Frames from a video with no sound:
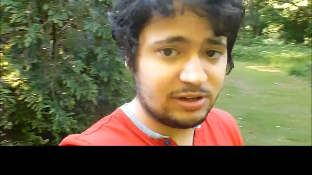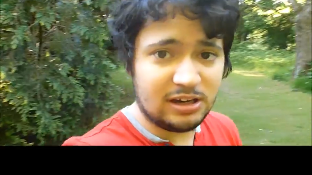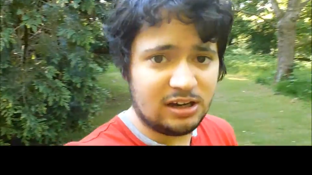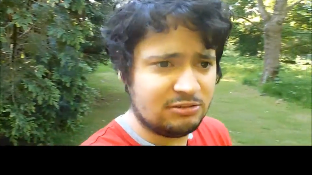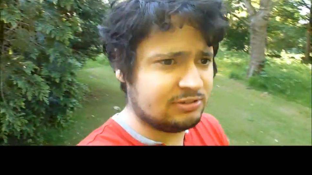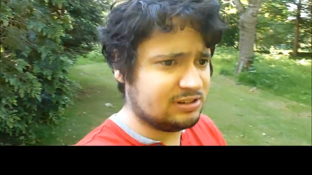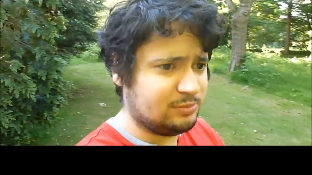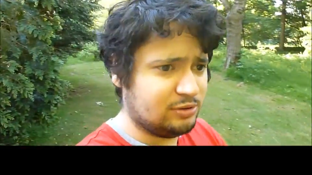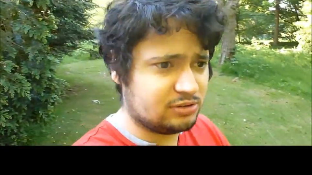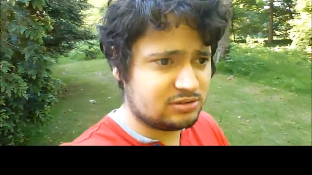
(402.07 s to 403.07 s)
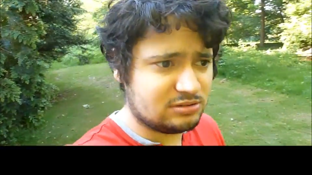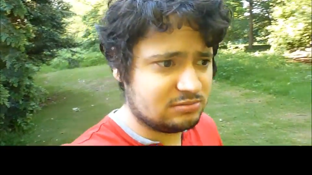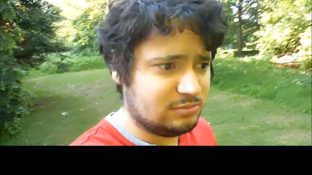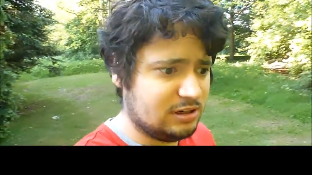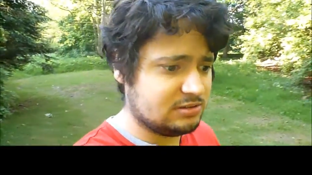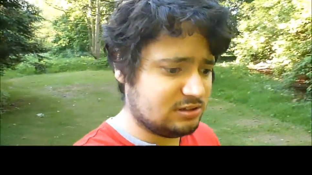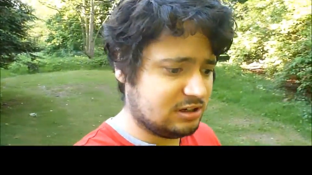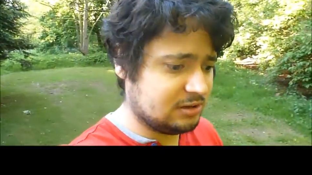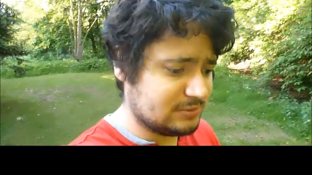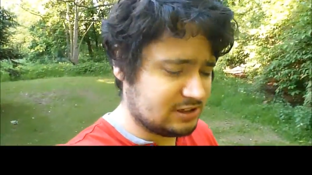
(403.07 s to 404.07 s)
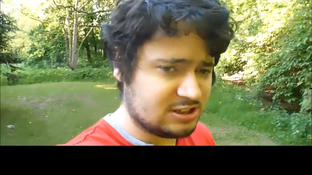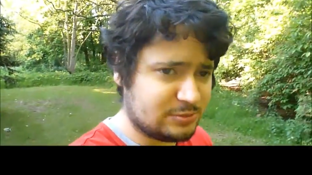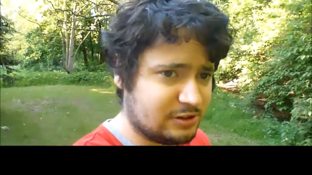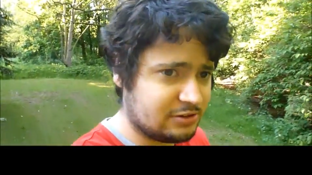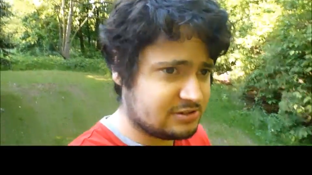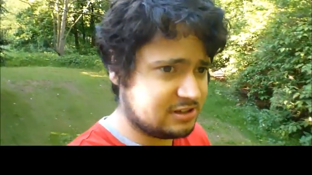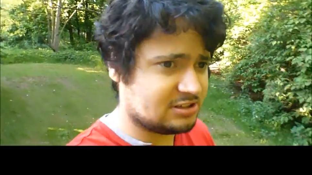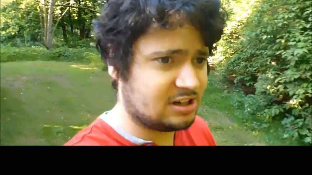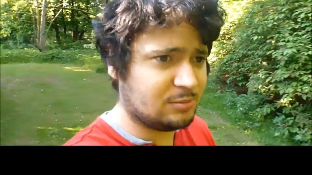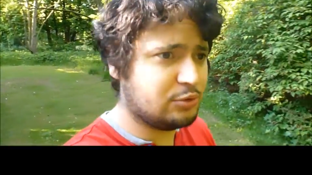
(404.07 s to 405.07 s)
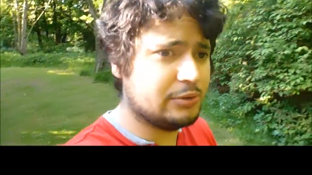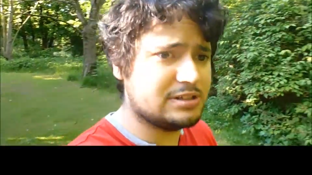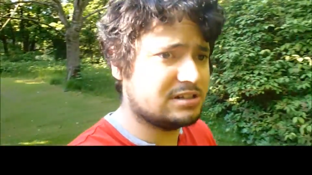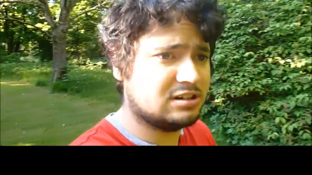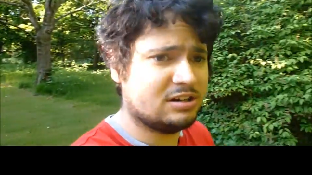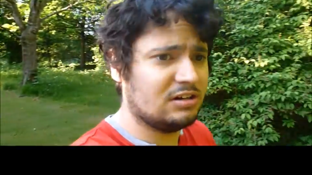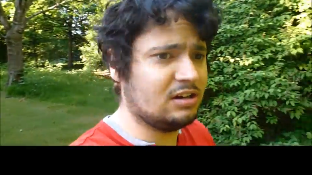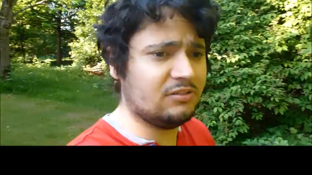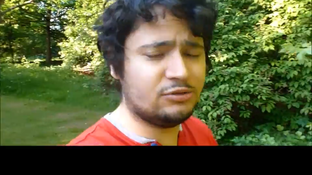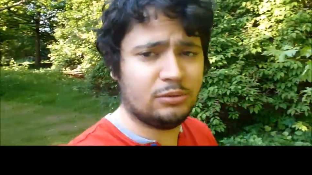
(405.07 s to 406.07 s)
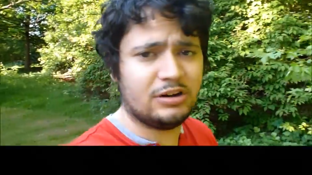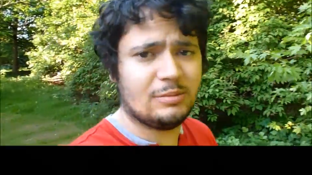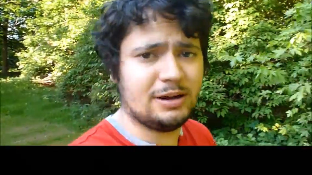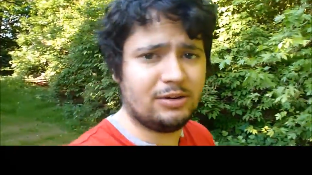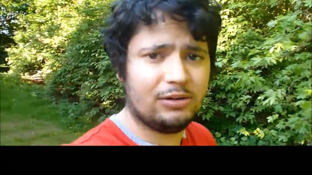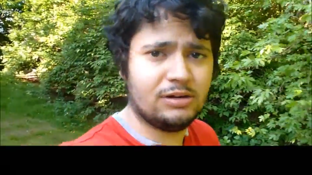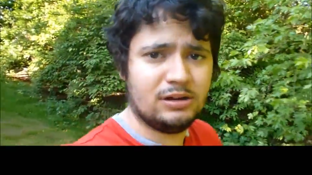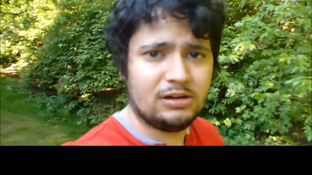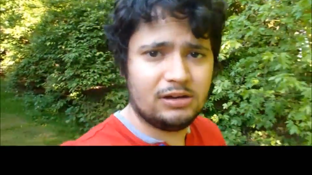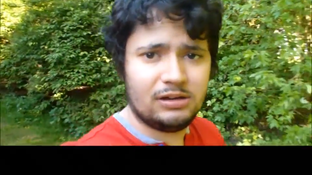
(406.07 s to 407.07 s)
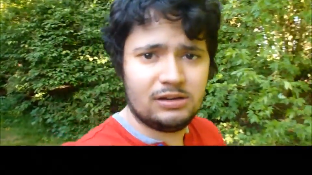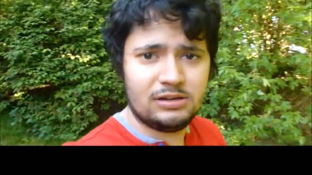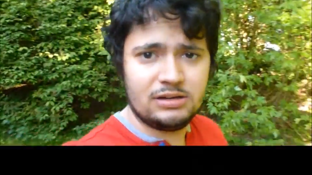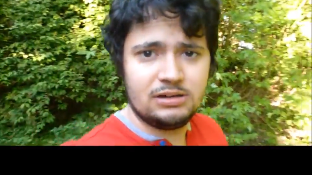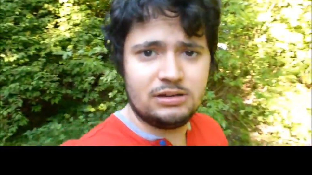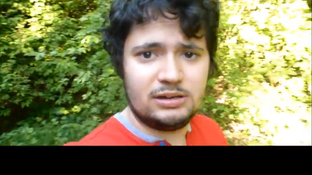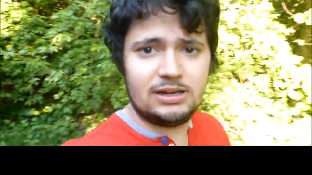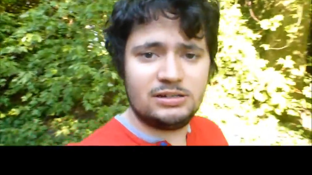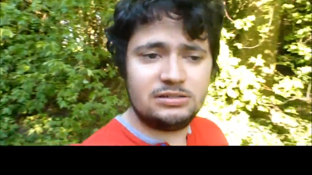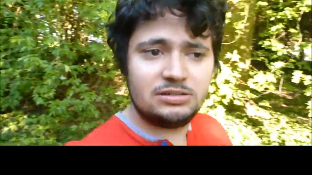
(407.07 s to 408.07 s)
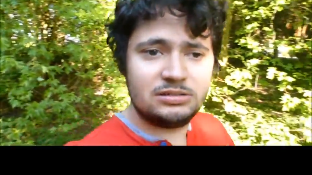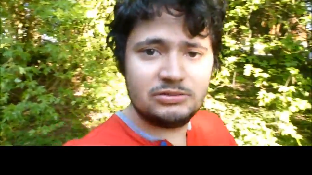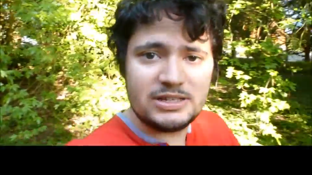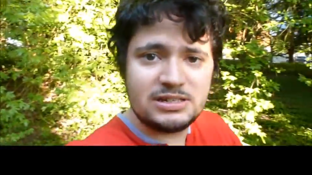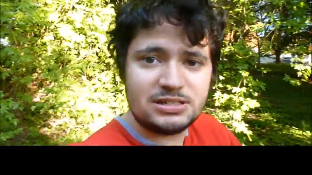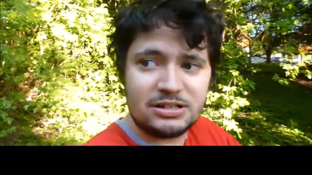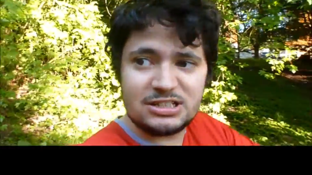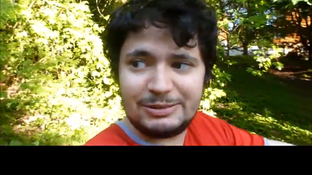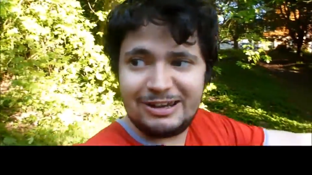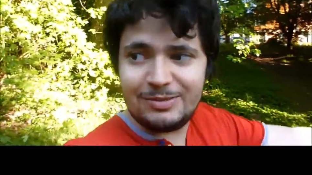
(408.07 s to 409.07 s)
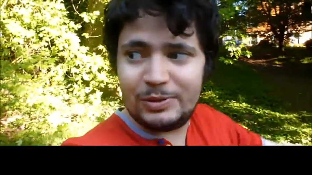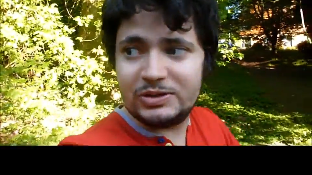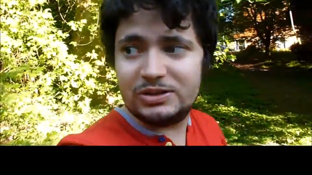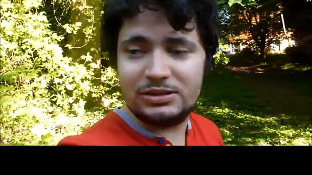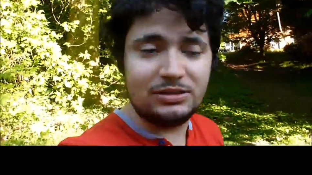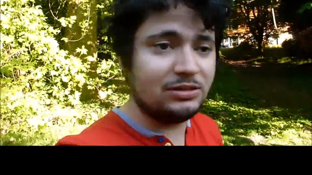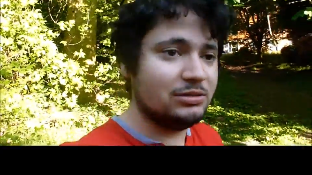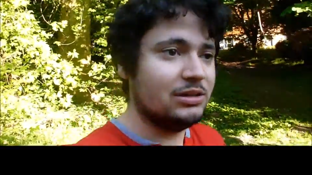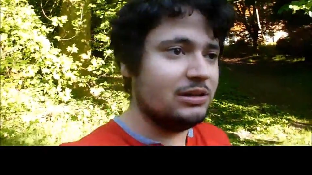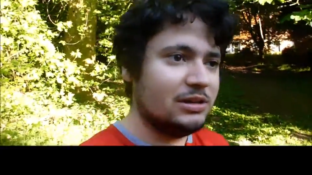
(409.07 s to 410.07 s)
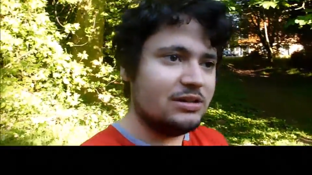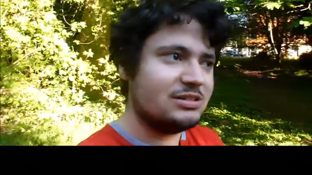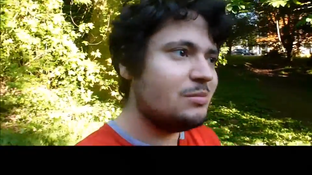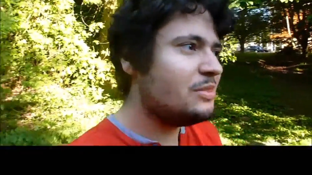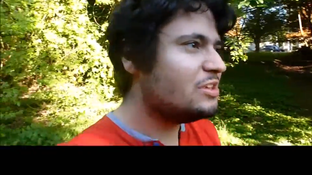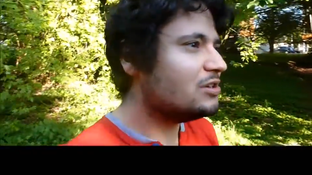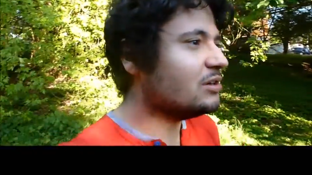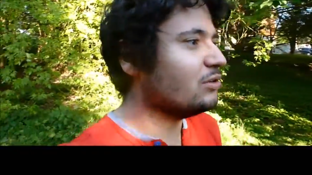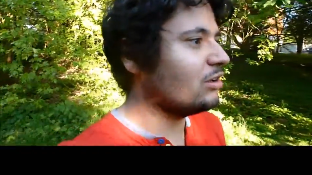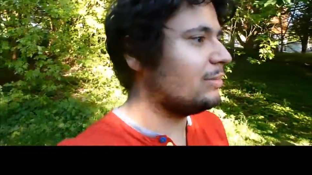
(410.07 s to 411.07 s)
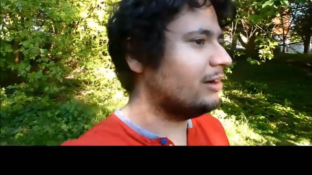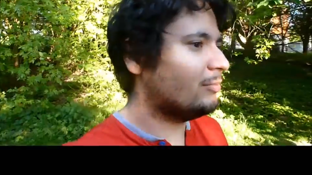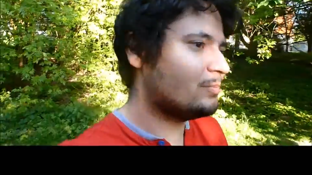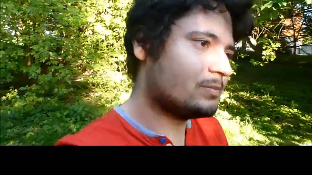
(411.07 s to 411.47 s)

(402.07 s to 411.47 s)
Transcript: yeah, I've read the books millions of times, and it's just one of those things that I'm always gonna love talking about. And raising discussions about Harry Potter, you know, so many things you can talk about.